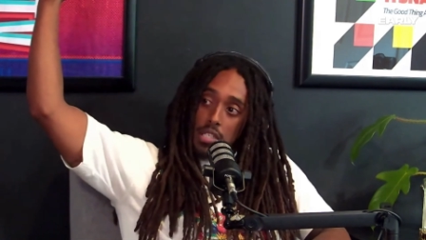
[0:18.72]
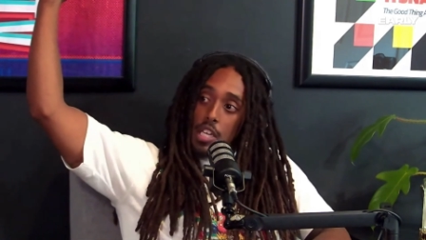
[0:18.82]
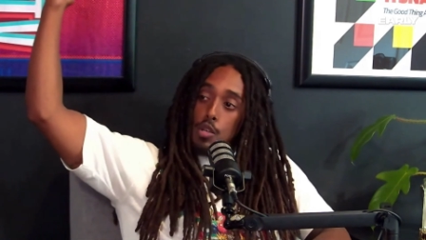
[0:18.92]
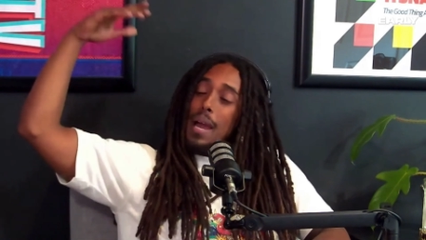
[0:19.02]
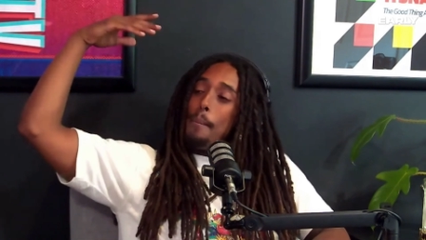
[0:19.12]
You
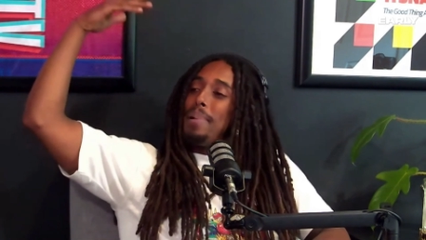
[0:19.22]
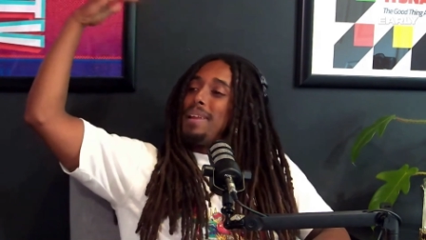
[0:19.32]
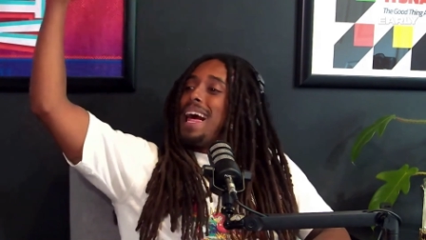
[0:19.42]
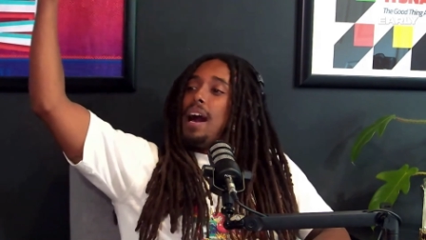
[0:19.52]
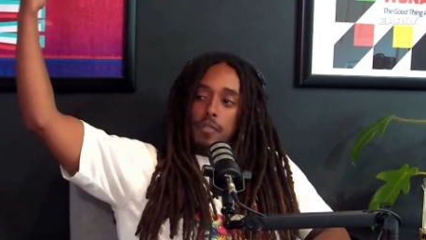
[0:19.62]
can't
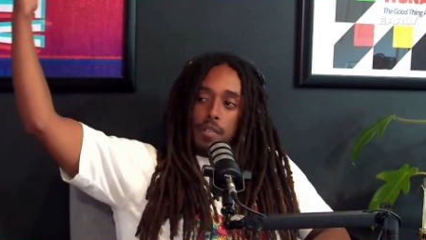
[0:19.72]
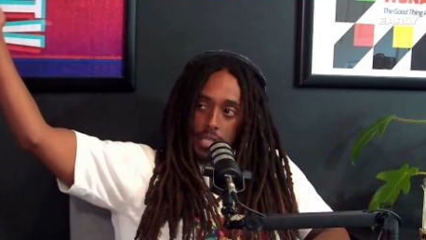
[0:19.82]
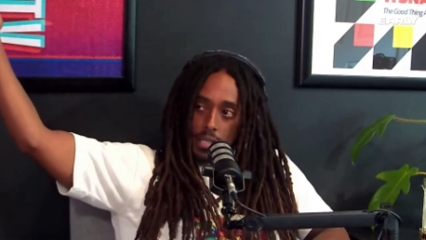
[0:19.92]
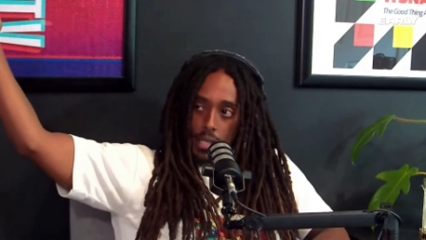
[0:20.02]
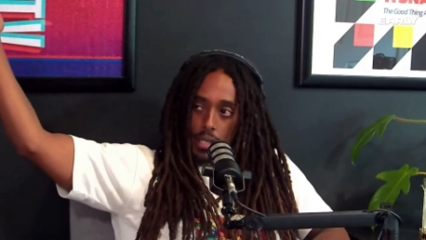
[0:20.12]
plot for these
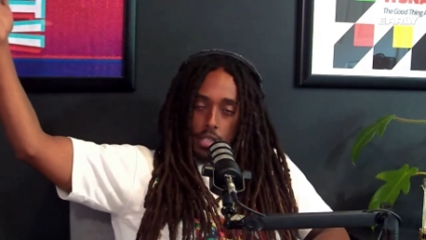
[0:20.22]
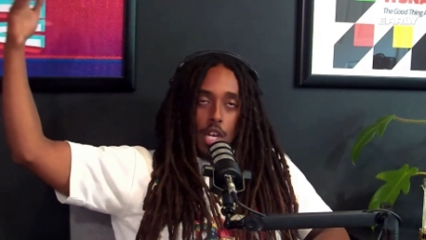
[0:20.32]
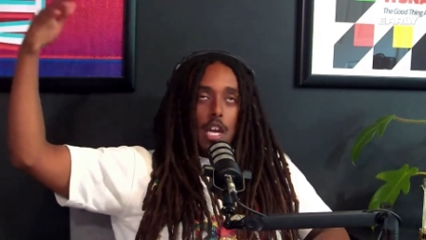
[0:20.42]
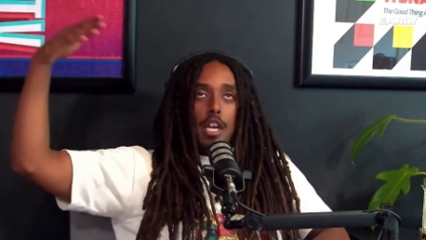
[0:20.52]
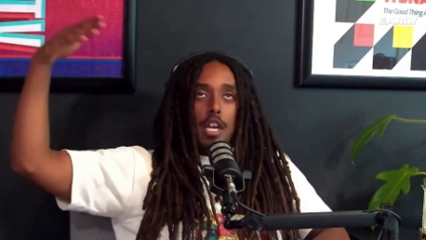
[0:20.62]
things.
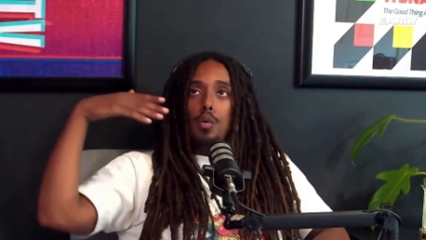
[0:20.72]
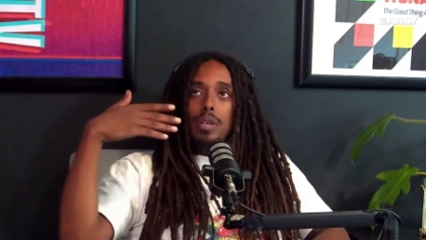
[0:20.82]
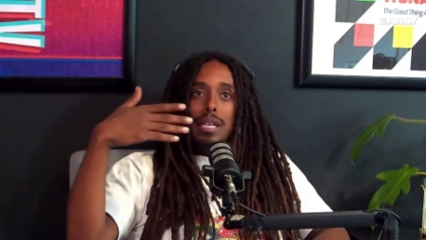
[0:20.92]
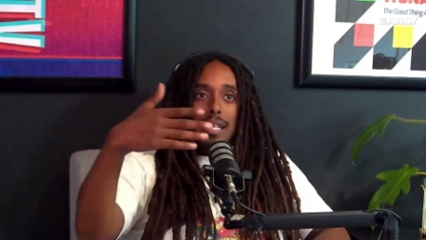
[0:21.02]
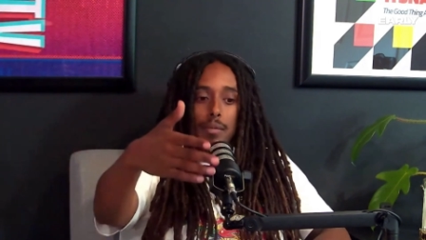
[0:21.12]
Yeah. You don't
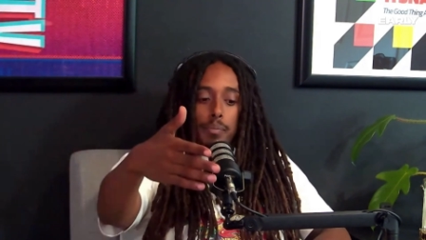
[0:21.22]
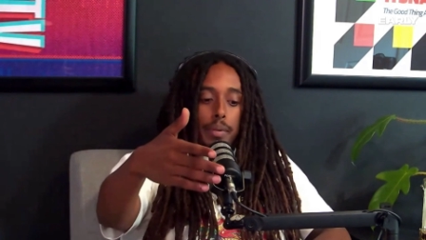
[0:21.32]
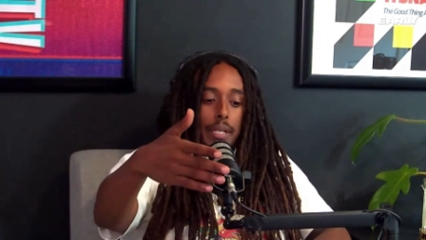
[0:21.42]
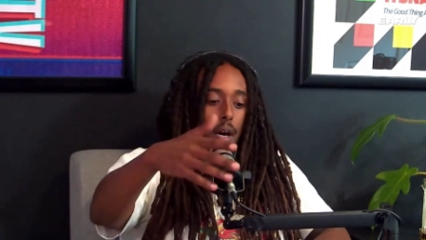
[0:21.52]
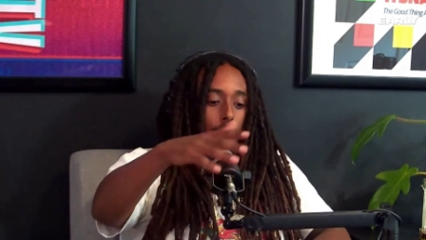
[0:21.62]
need to be,
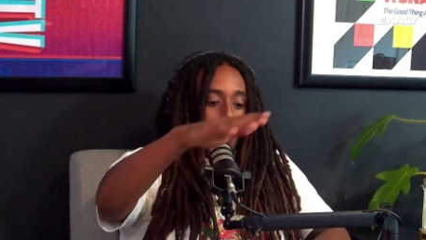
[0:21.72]
oh, I